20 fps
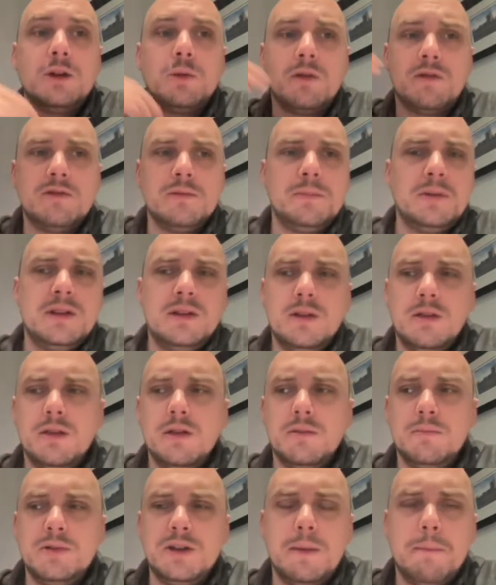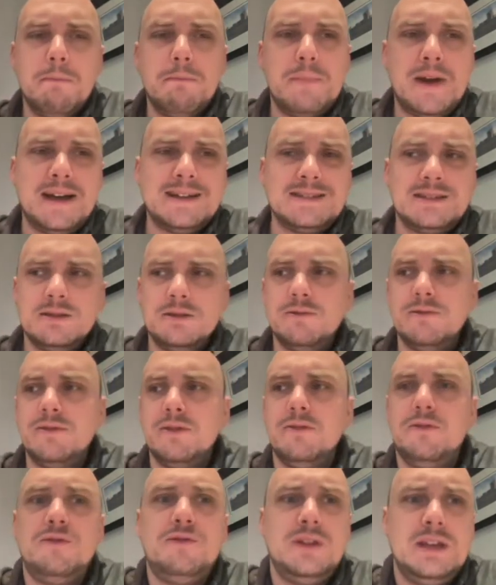However, there'd be a massive
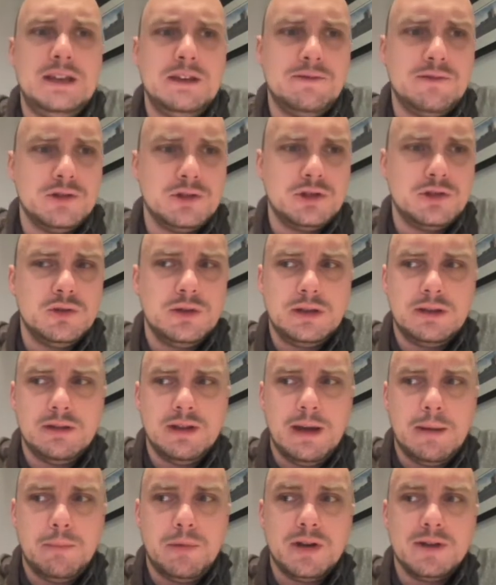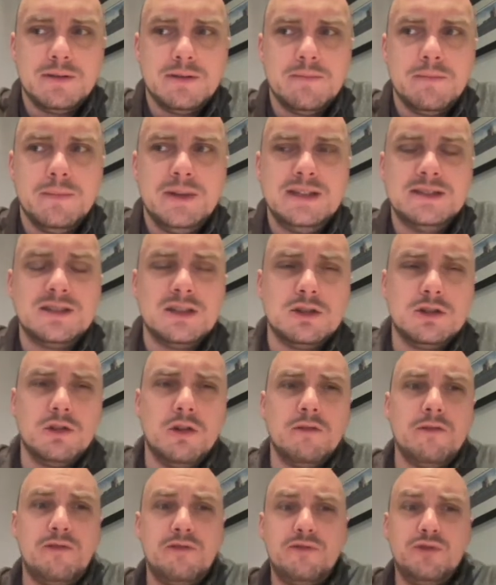fee for doing that, but it means that you're
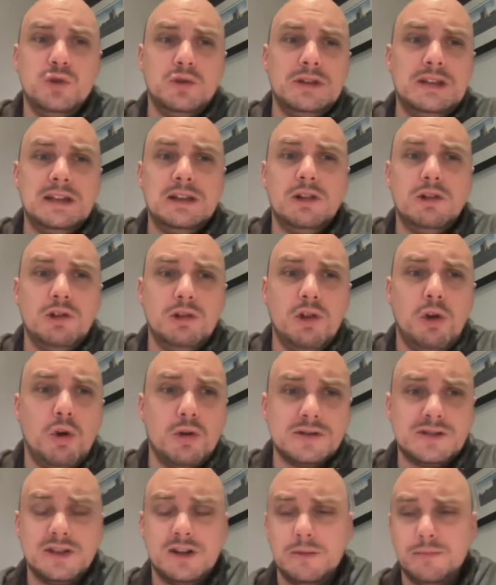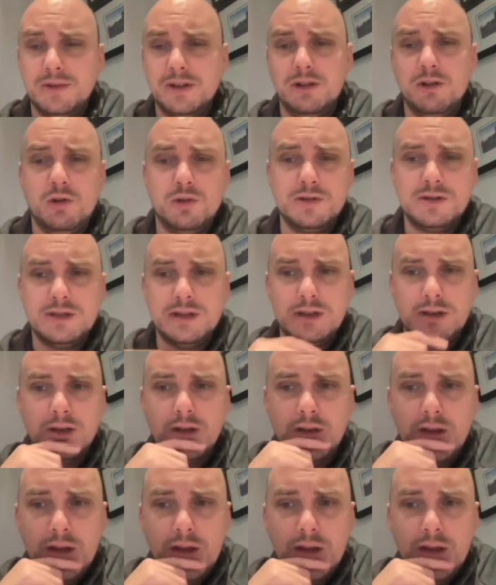not fully locked up and locked in.